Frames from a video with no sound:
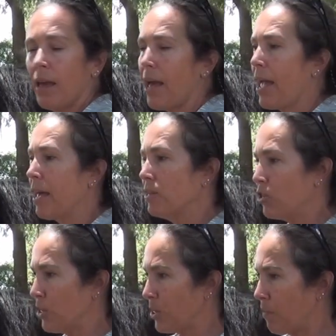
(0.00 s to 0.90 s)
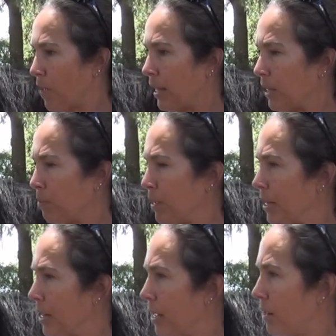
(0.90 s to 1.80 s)
and she's
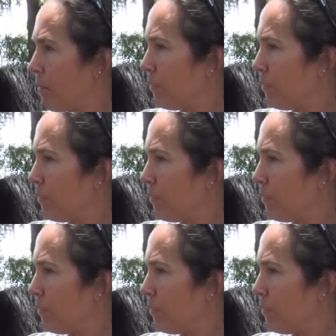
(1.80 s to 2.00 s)
developing it